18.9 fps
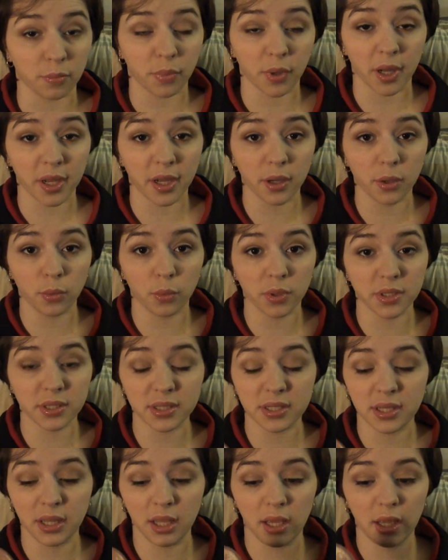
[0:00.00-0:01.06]
but it
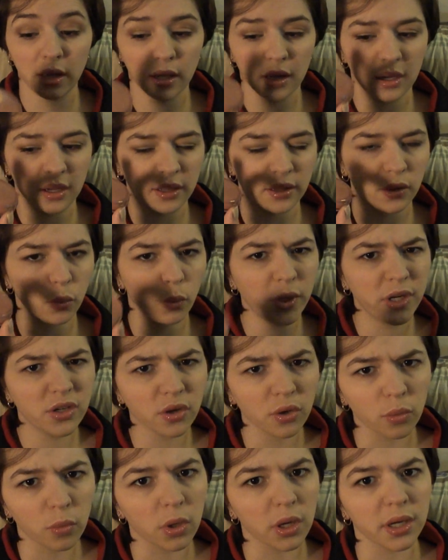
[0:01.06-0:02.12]
was the
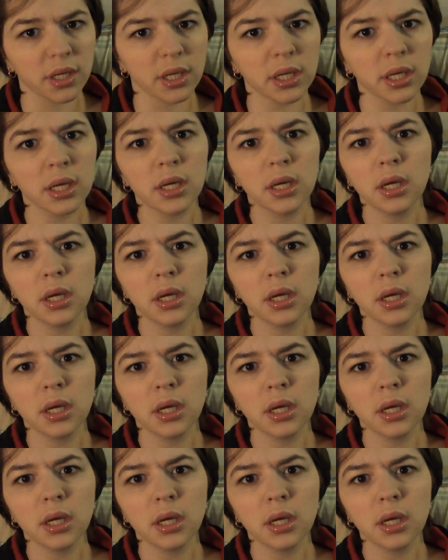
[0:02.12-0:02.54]
winter one